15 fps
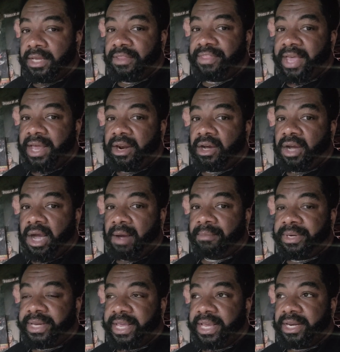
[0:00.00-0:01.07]
that
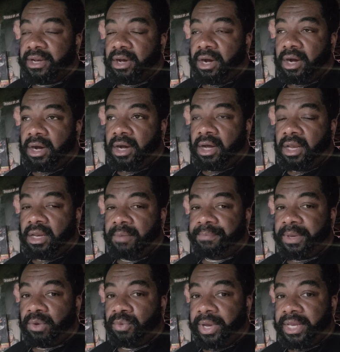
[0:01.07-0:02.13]
accommodate
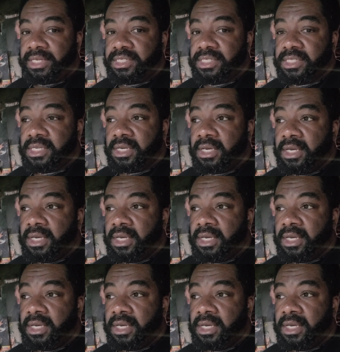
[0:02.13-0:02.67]
Olympic weights